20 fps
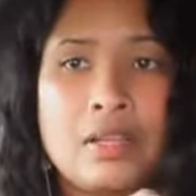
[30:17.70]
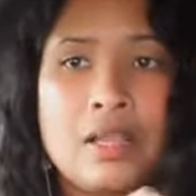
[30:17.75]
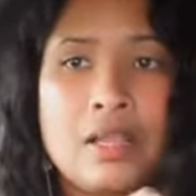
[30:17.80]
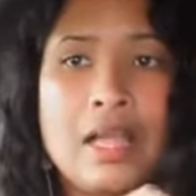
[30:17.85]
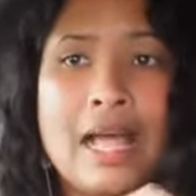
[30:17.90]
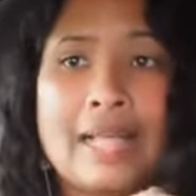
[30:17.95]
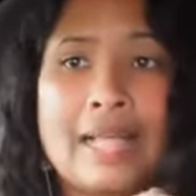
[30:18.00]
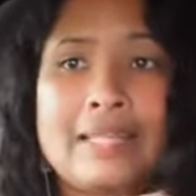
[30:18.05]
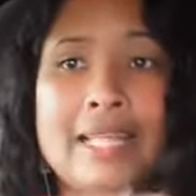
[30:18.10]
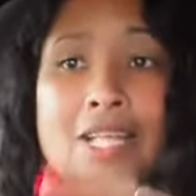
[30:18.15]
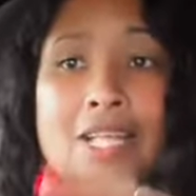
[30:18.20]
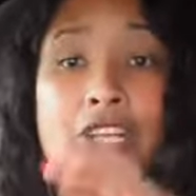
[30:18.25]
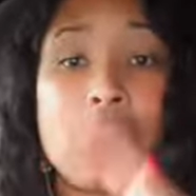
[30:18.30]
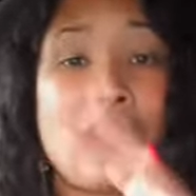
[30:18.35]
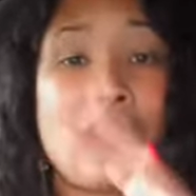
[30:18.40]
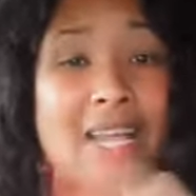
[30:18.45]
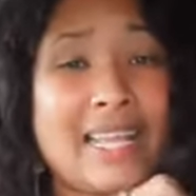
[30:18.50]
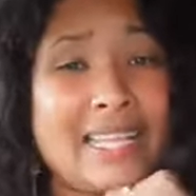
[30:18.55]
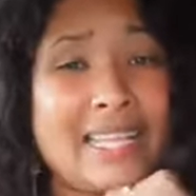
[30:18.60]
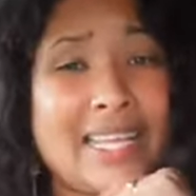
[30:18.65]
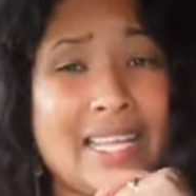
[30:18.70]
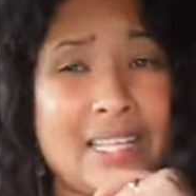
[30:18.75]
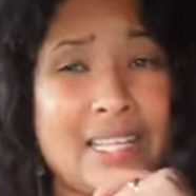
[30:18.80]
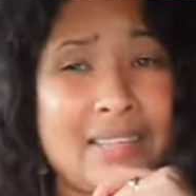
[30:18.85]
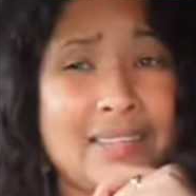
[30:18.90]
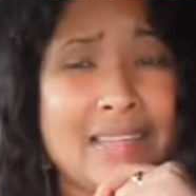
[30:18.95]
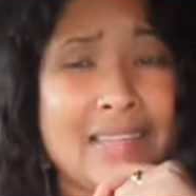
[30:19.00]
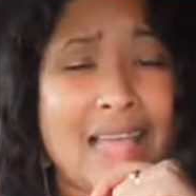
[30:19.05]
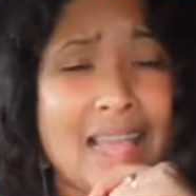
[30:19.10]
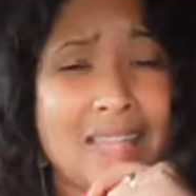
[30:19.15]
And then you're not getting any
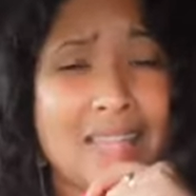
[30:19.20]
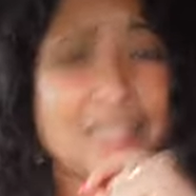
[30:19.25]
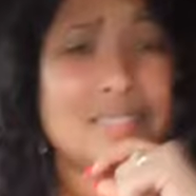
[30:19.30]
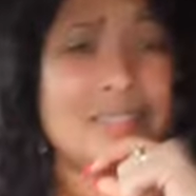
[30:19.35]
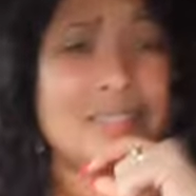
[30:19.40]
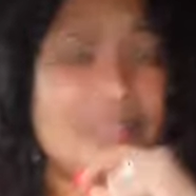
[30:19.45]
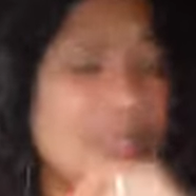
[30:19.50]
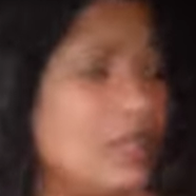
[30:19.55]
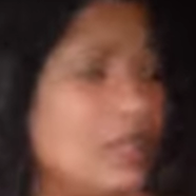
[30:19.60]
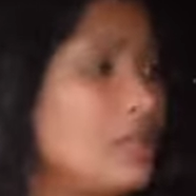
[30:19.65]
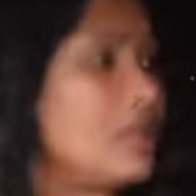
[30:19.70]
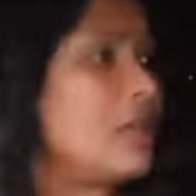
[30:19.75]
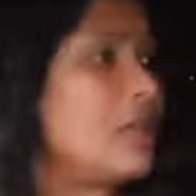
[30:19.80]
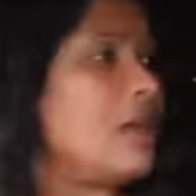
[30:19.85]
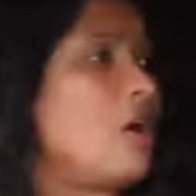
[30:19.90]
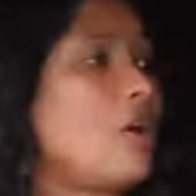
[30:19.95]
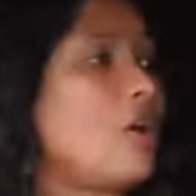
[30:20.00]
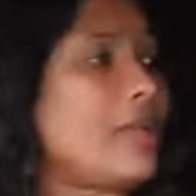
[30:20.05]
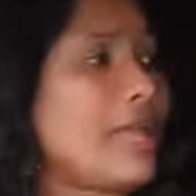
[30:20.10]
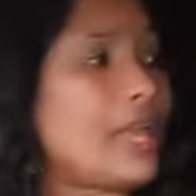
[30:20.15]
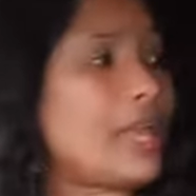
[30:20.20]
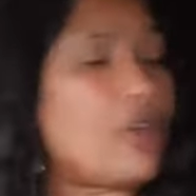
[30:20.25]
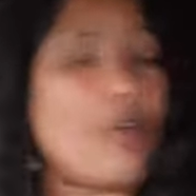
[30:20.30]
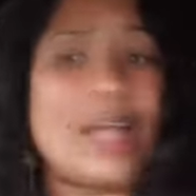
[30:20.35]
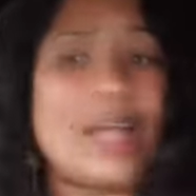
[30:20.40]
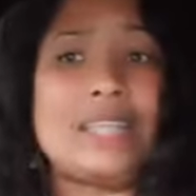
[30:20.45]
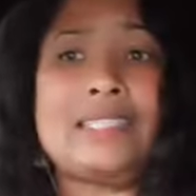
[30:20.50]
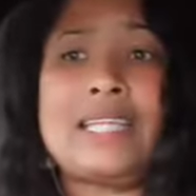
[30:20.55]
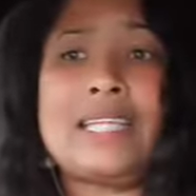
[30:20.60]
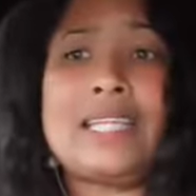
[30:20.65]
snacks? Okay,
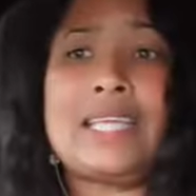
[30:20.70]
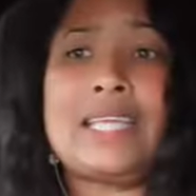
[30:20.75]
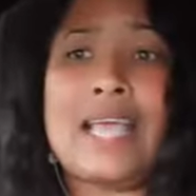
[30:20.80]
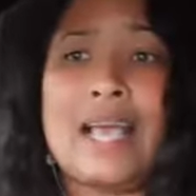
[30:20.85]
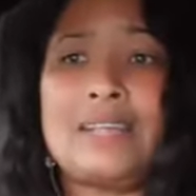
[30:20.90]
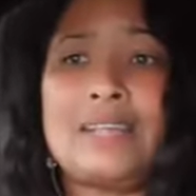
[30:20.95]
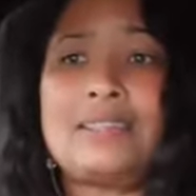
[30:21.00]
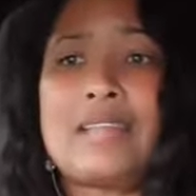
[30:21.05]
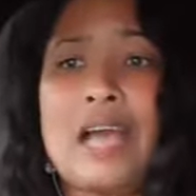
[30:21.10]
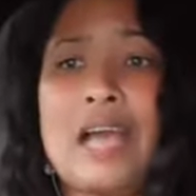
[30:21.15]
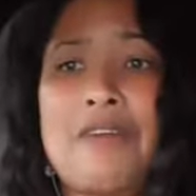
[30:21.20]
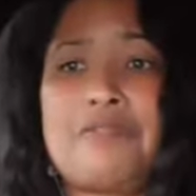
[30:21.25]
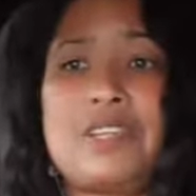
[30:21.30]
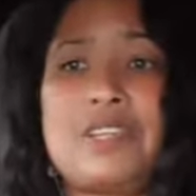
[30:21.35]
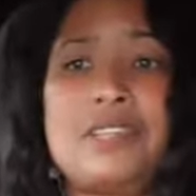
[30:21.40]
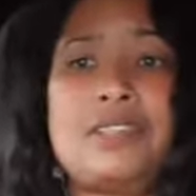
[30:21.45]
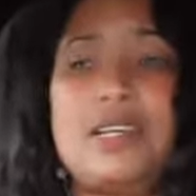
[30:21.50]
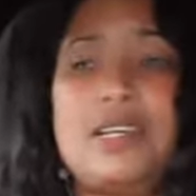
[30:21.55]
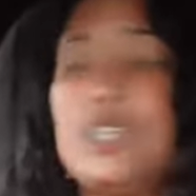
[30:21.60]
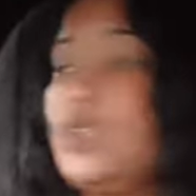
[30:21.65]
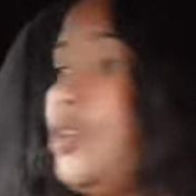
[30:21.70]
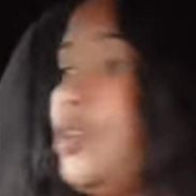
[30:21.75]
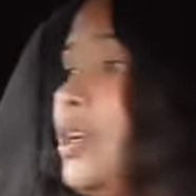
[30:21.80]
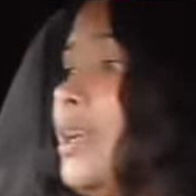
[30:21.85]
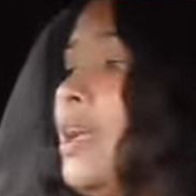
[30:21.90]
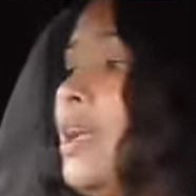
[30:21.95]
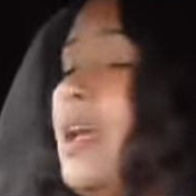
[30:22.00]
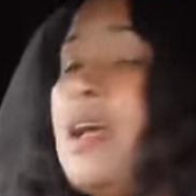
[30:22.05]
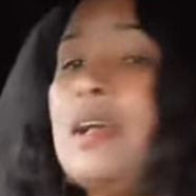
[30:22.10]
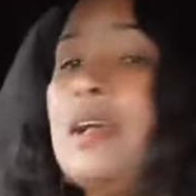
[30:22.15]
granted, yes, after
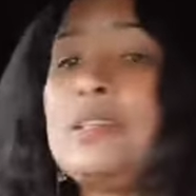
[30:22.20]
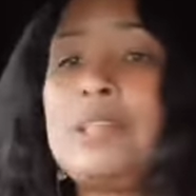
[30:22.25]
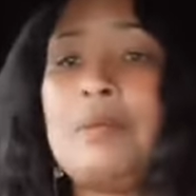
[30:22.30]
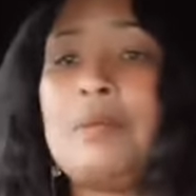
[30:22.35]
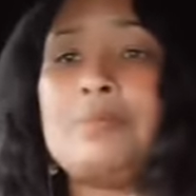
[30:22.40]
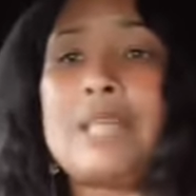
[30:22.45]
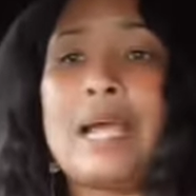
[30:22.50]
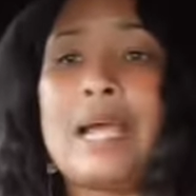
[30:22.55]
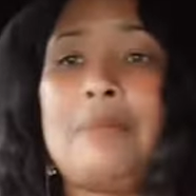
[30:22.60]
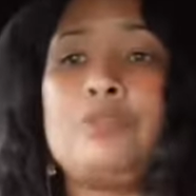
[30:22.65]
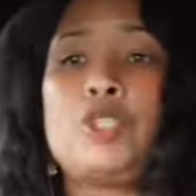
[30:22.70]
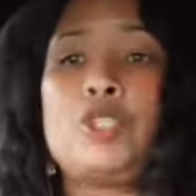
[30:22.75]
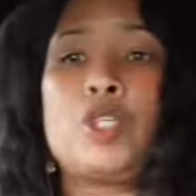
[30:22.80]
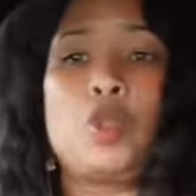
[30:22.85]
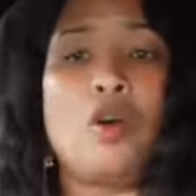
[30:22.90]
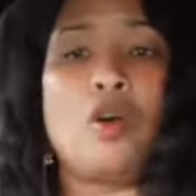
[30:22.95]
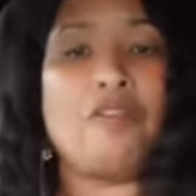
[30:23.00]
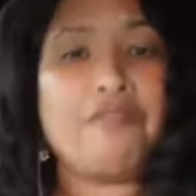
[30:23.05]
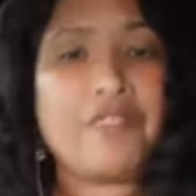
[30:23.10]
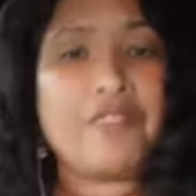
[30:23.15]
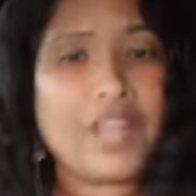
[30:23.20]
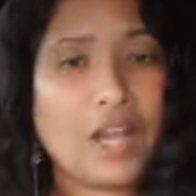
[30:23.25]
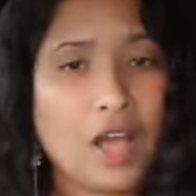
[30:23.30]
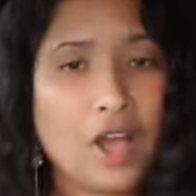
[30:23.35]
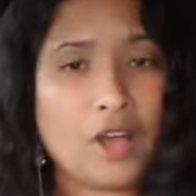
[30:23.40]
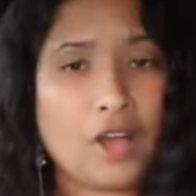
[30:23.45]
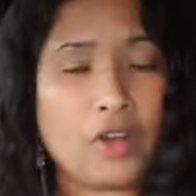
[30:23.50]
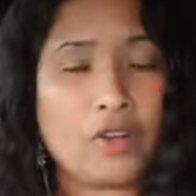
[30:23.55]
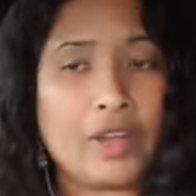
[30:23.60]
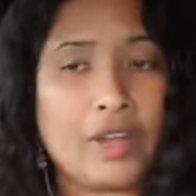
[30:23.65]
surgery, sometimes you don't feel
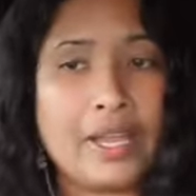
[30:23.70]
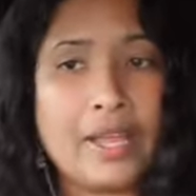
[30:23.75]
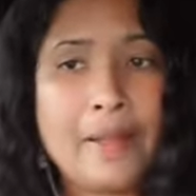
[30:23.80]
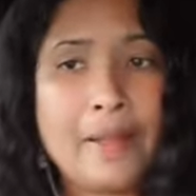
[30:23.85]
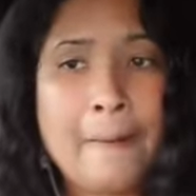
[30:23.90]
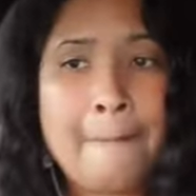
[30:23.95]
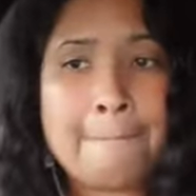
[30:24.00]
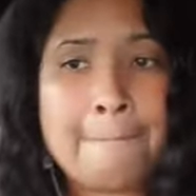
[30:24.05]
hungry.